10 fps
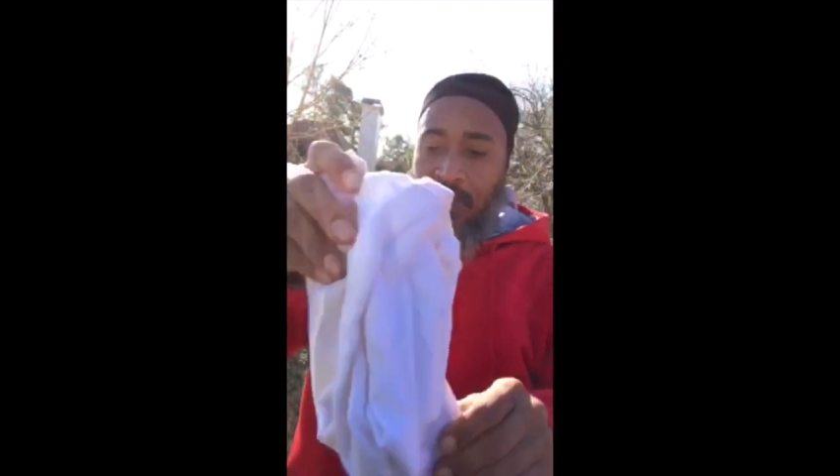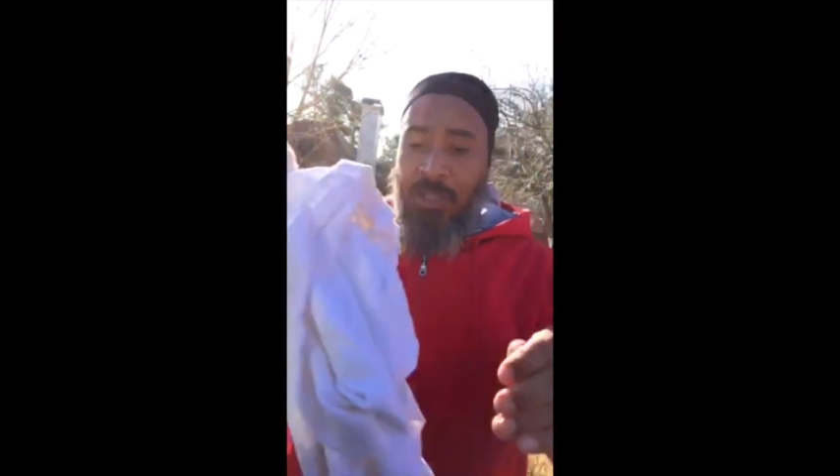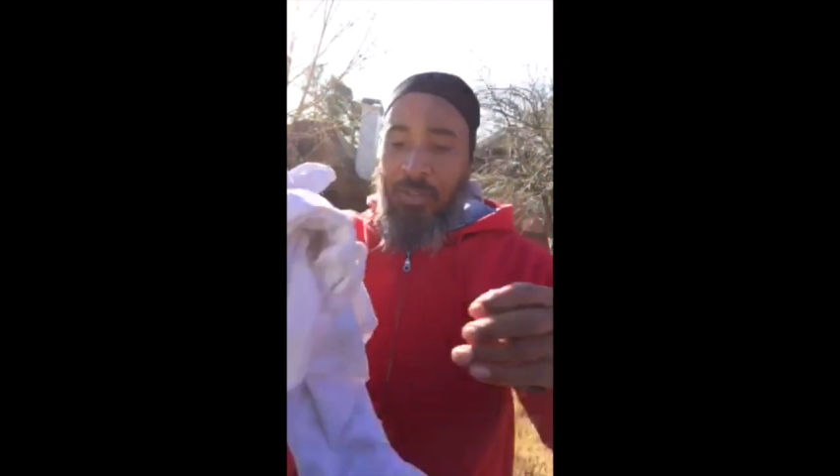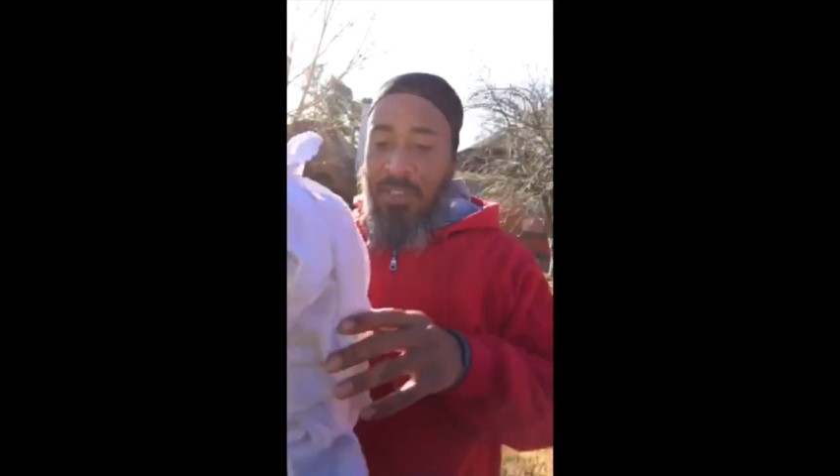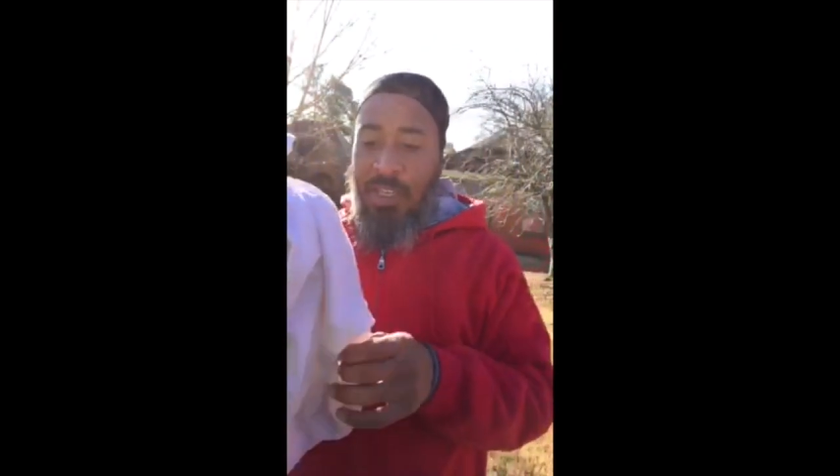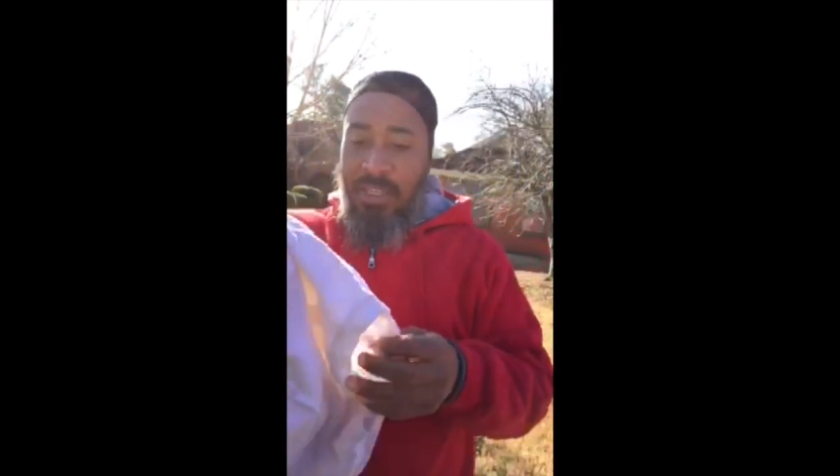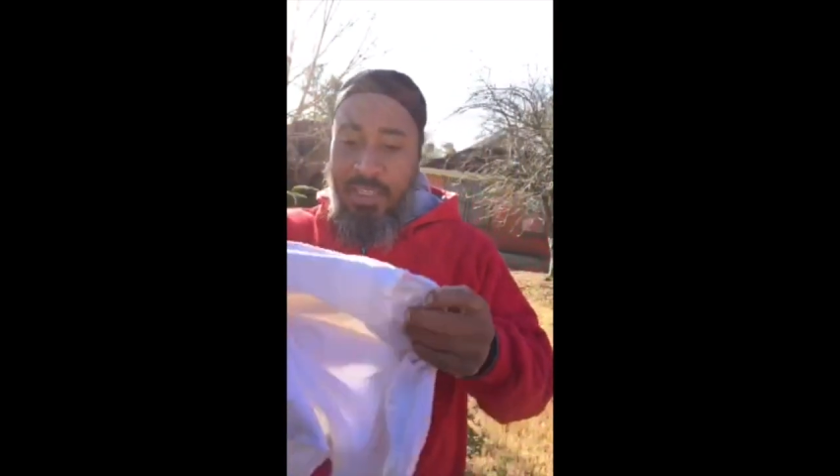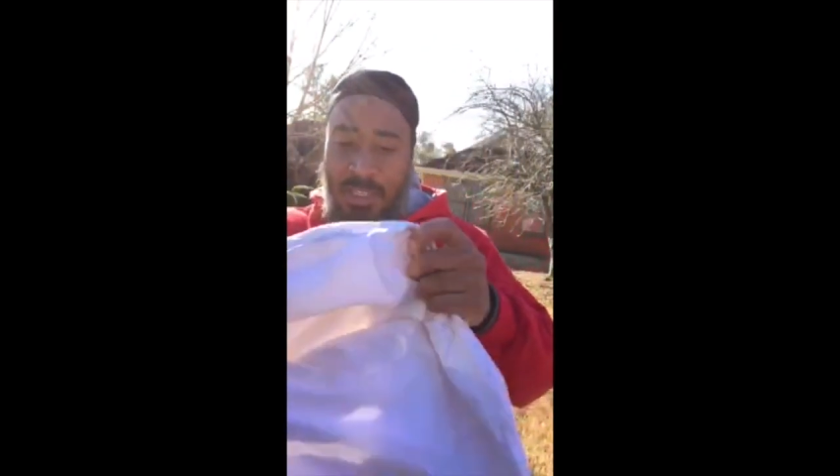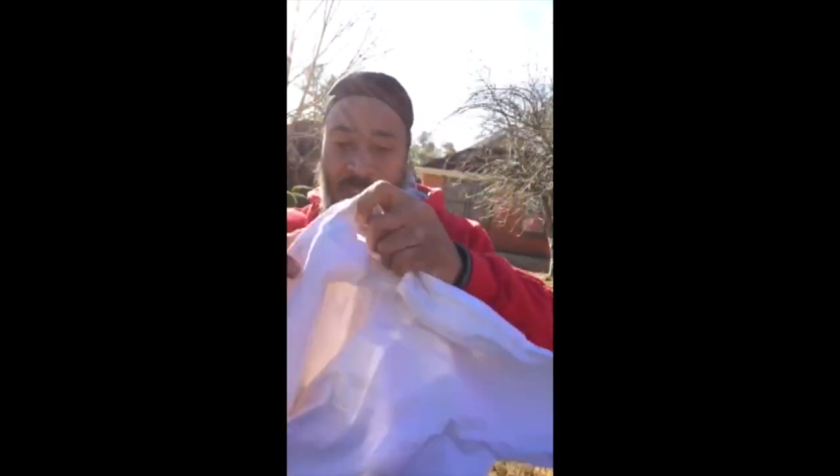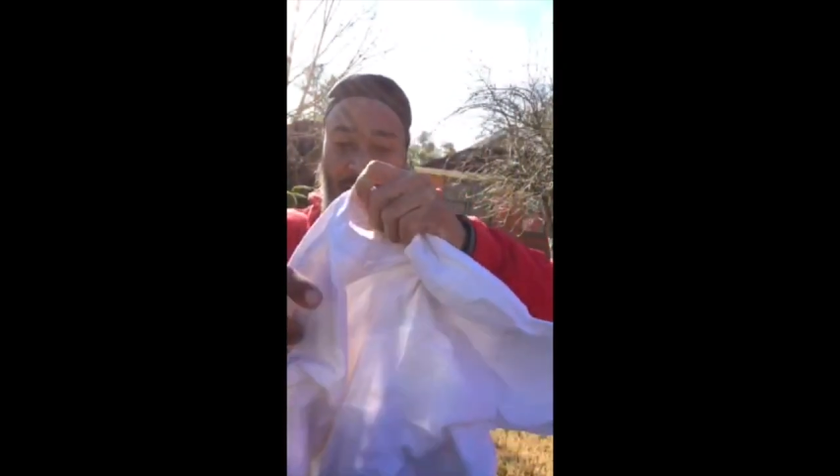as you see,
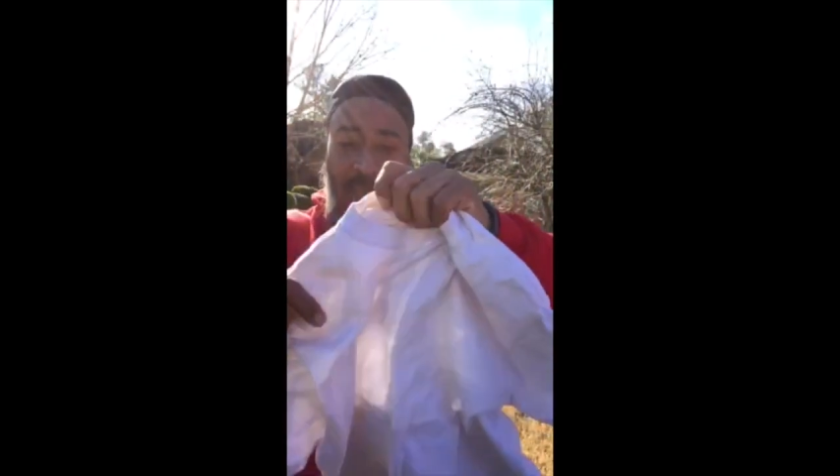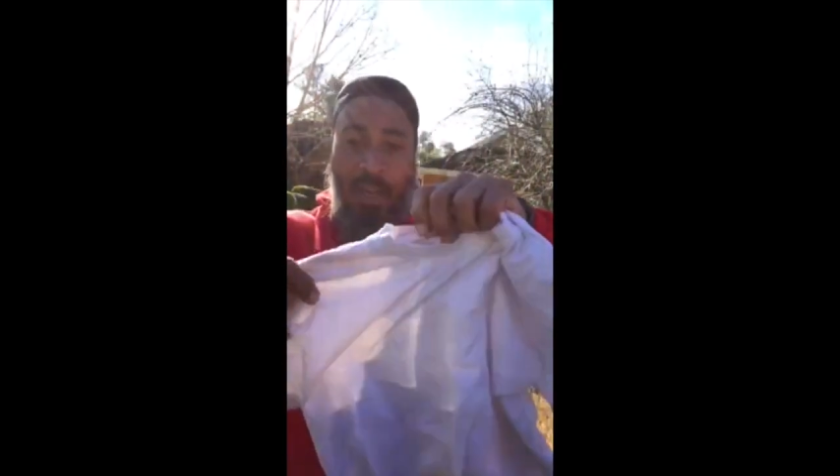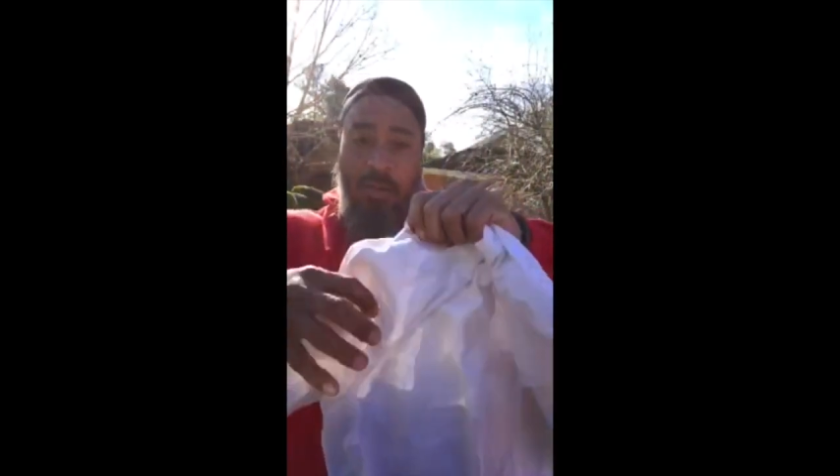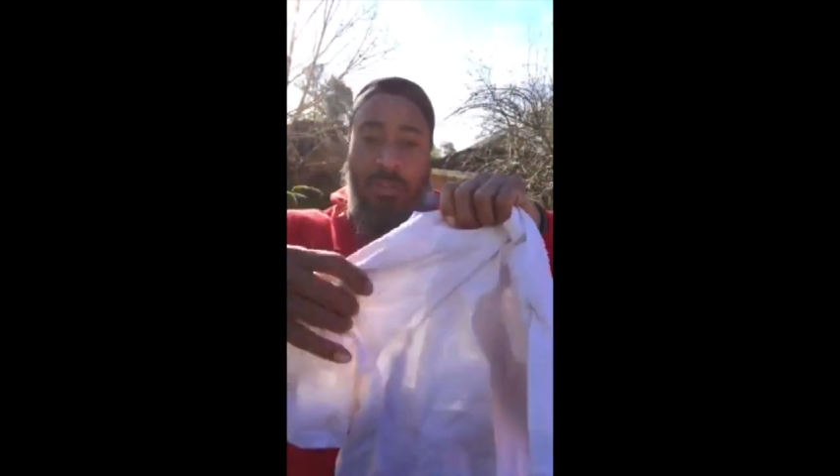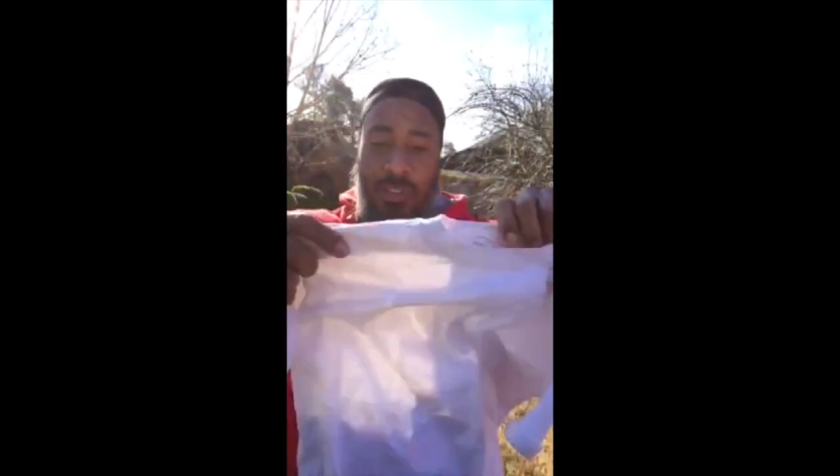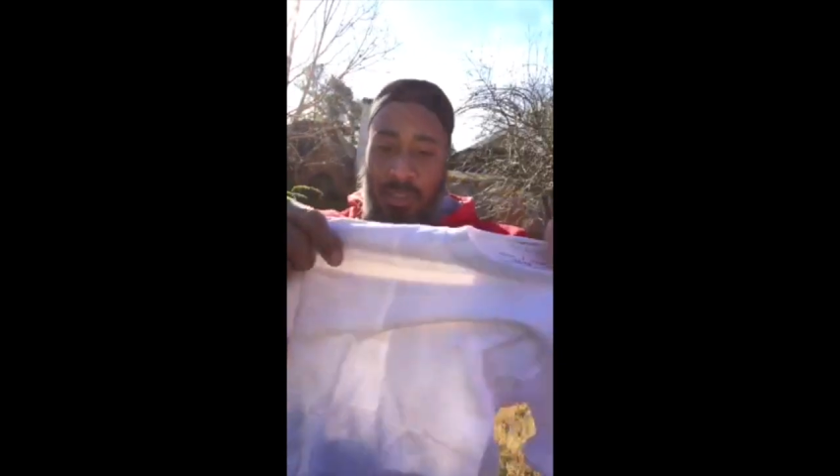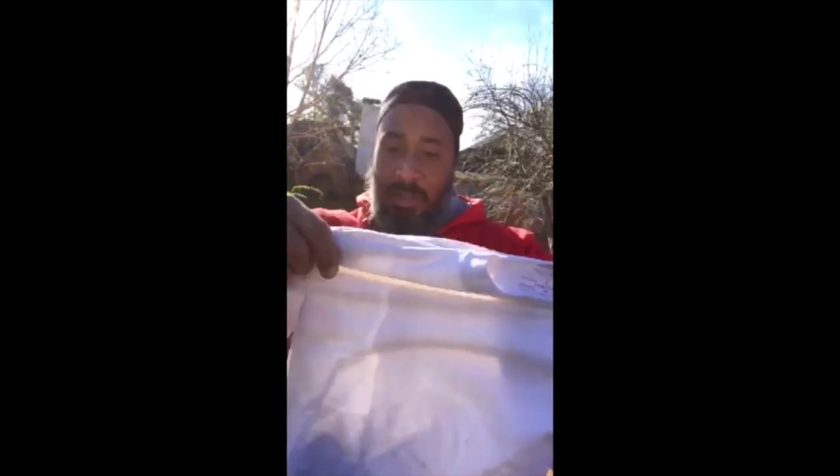it's a long.